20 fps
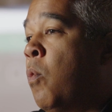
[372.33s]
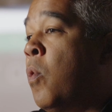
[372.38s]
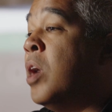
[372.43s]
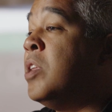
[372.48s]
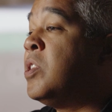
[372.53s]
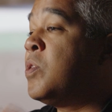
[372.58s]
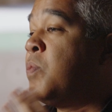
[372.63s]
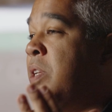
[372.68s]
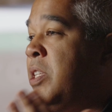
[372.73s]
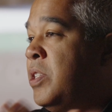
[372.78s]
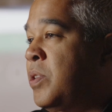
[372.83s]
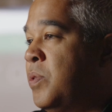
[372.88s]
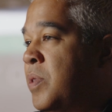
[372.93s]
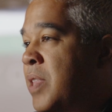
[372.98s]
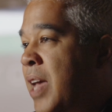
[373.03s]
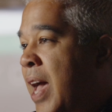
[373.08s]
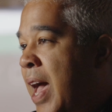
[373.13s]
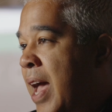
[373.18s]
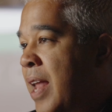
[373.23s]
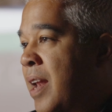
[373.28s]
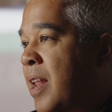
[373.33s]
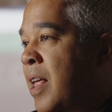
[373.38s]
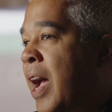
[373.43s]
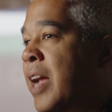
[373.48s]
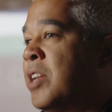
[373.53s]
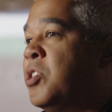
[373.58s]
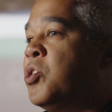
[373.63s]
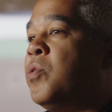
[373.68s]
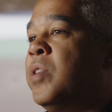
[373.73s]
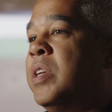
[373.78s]
Once we do that,
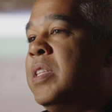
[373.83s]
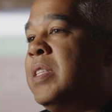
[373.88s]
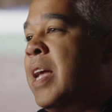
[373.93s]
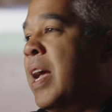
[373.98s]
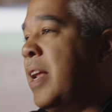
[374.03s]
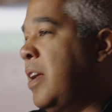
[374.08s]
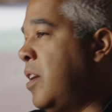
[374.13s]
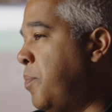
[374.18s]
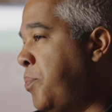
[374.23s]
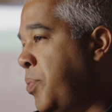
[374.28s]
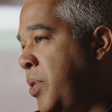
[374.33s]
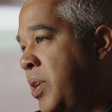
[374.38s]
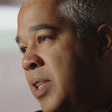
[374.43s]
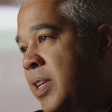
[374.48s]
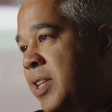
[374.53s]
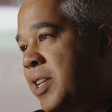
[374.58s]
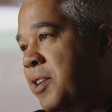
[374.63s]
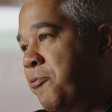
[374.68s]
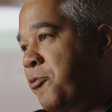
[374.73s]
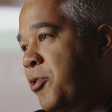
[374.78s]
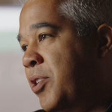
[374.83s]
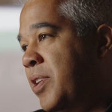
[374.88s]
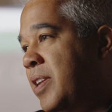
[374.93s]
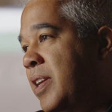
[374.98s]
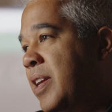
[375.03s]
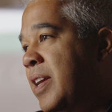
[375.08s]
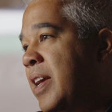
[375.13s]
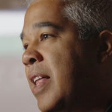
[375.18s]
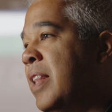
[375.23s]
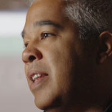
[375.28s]
I treat that completely different.
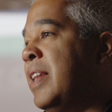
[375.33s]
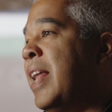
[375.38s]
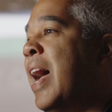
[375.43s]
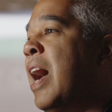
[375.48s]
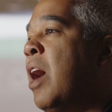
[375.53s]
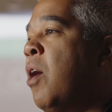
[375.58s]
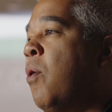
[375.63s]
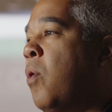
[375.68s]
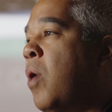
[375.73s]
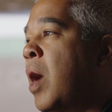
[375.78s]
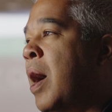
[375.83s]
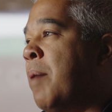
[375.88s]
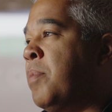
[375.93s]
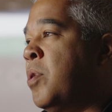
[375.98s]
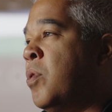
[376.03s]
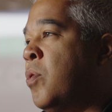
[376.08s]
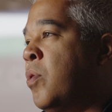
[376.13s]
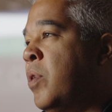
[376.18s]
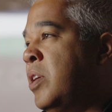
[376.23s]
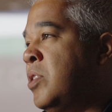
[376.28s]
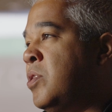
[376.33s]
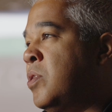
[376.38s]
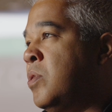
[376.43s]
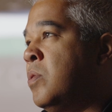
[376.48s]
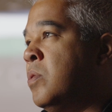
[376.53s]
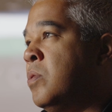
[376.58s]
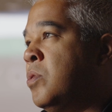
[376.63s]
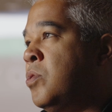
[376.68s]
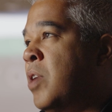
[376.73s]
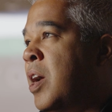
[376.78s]
Now I'm going
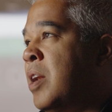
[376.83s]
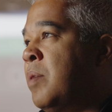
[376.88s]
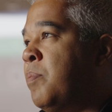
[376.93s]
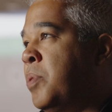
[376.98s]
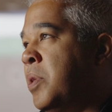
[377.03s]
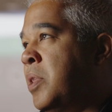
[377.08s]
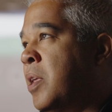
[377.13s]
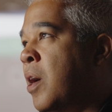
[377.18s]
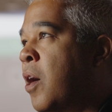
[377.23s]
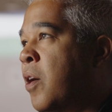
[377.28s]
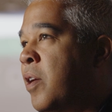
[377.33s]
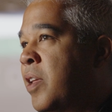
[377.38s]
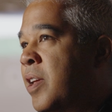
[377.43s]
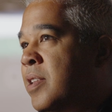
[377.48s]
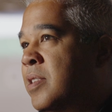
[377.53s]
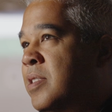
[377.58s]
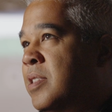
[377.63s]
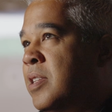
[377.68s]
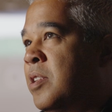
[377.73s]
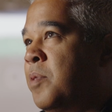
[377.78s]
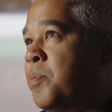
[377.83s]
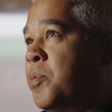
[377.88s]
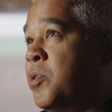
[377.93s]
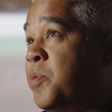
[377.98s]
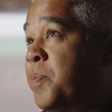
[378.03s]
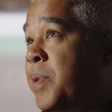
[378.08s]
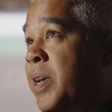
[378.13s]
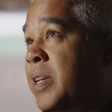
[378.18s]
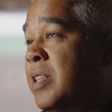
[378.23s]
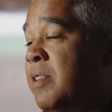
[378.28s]
to try to put the audience in the
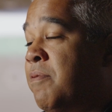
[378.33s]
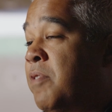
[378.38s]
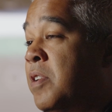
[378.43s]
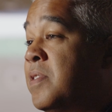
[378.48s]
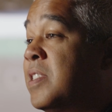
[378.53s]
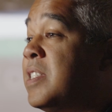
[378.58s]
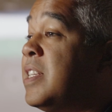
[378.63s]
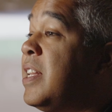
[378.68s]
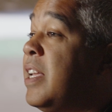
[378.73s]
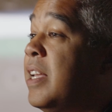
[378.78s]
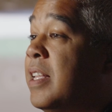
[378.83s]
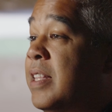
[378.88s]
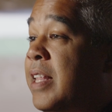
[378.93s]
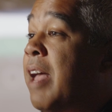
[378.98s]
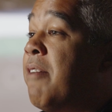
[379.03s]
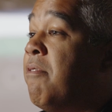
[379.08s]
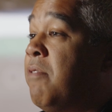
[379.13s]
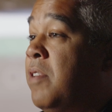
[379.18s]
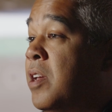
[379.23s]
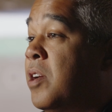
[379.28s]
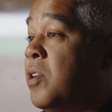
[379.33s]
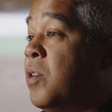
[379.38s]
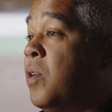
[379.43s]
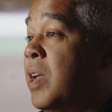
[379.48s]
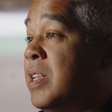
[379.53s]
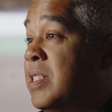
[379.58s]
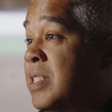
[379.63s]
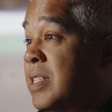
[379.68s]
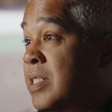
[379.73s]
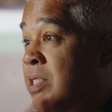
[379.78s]
perspective of sitting in that vehicle
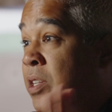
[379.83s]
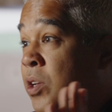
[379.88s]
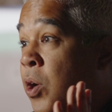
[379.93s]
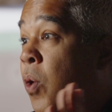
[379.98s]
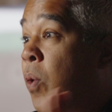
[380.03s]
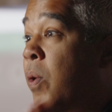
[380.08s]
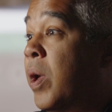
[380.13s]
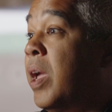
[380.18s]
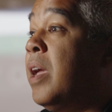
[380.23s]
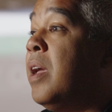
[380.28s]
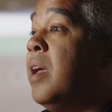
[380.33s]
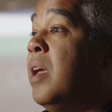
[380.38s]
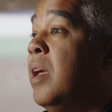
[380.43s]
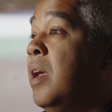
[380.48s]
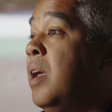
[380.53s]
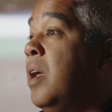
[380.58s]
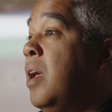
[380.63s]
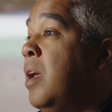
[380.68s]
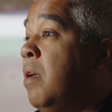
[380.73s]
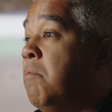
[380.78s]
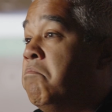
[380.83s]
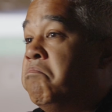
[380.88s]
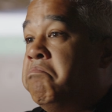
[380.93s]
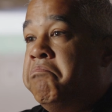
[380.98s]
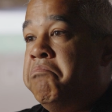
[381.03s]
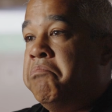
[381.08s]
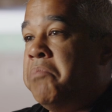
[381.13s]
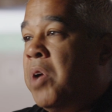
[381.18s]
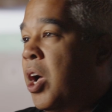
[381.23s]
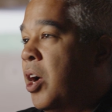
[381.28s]
as it's going
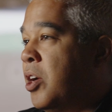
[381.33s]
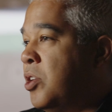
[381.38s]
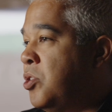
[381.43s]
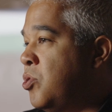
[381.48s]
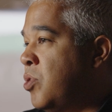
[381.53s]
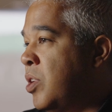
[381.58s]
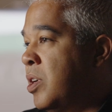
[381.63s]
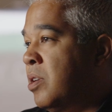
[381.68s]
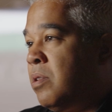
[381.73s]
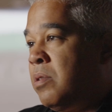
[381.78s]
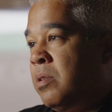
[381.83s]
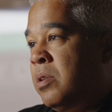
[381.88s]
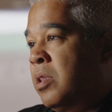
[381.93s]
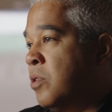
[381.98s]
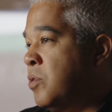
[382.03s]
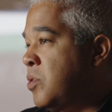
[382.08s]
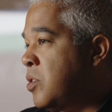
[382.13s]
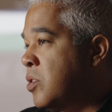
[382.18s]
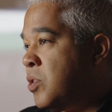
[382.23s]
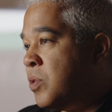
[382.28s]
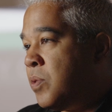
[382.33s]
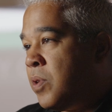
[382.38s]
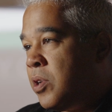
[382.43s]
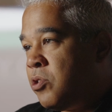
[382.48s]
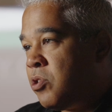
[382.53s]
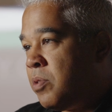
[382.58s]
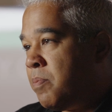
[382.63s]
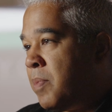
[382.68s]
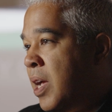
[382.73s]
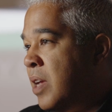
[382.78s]
100, close to
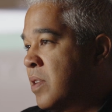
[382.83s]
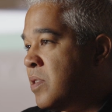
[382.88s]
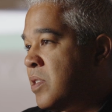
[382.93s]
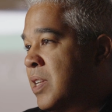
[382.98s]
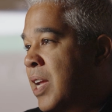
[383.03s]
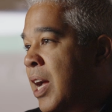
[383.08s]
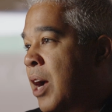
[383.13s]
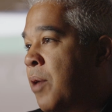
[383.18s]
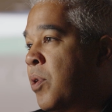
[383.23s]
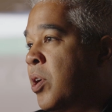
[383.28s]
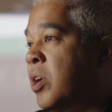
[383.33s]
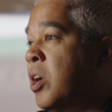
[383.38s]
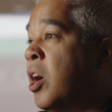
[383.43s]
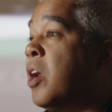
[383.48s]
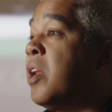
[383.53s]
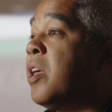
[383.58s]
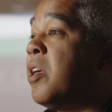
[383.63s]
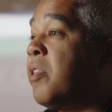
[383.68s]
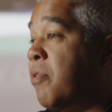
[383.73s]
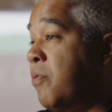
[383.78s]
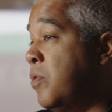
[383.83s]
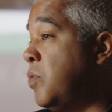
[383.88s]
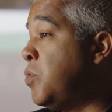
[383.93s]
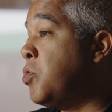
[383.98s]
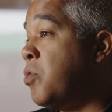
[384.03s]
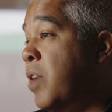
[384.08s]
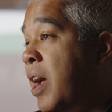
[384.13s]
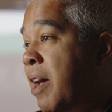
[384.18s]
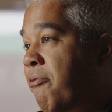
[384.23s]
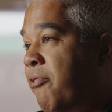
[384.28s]
200 miles an hour, cutting through
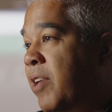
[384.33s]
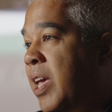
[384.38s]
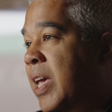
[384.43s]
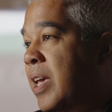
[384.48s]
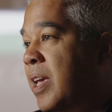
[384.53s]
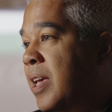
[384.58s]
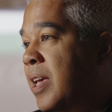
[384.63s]
traffic.